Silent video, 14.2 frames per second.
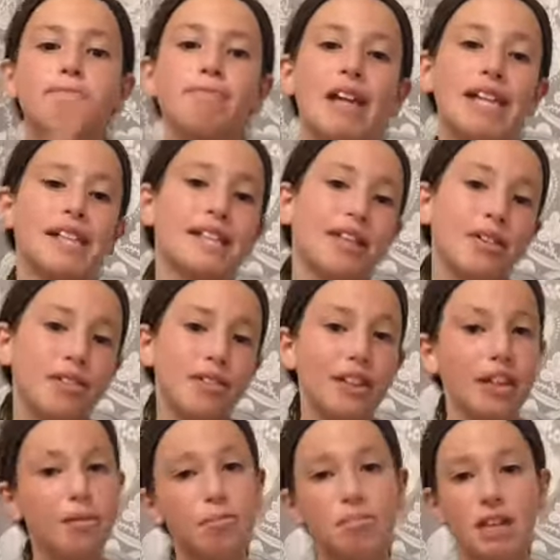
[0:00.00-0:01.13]
that's another
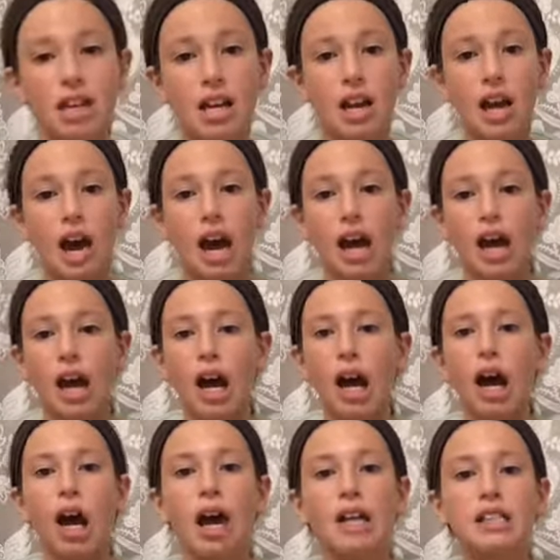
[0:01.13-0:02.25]

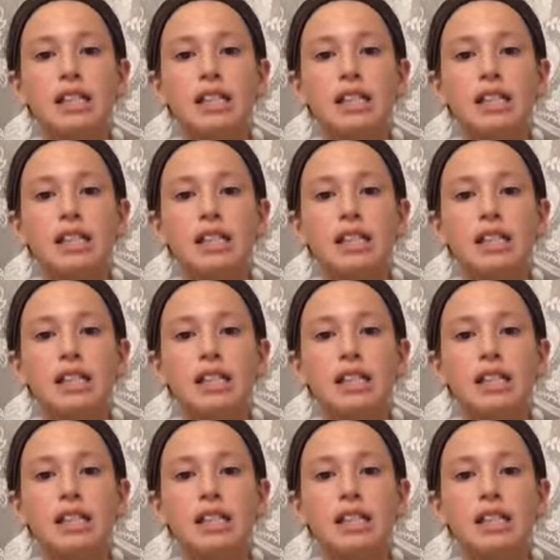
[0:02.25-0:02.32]
thing.